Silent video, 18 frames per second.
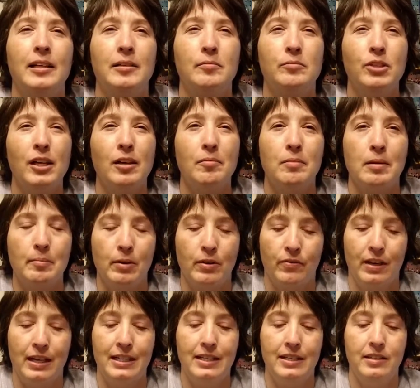I'm trying to remember if
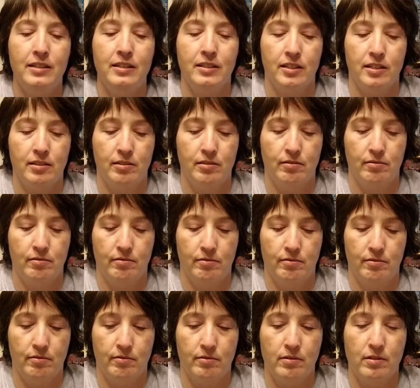I did this
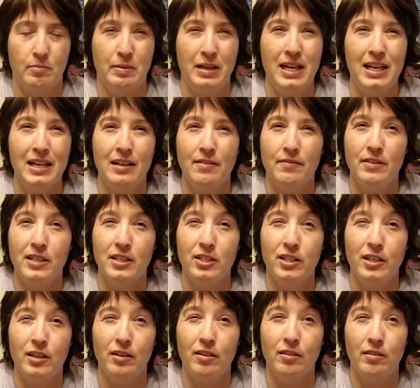at the beginning of this
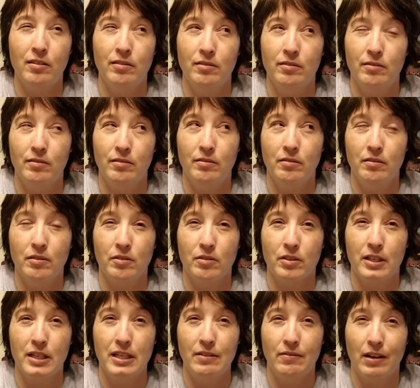year or the
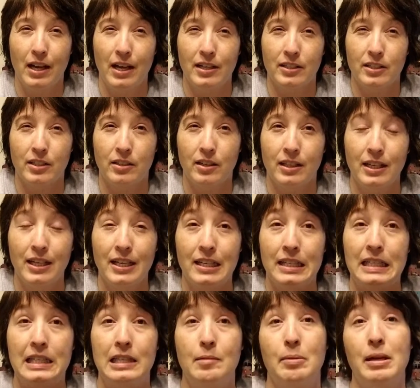end of last year. I think I did
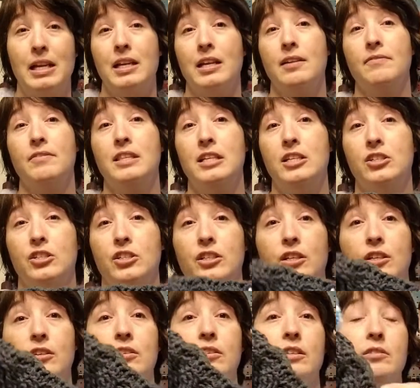it at the beginning of this
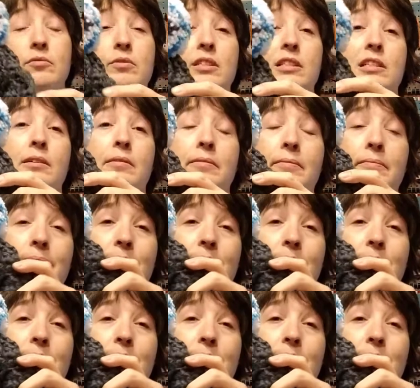year. It was a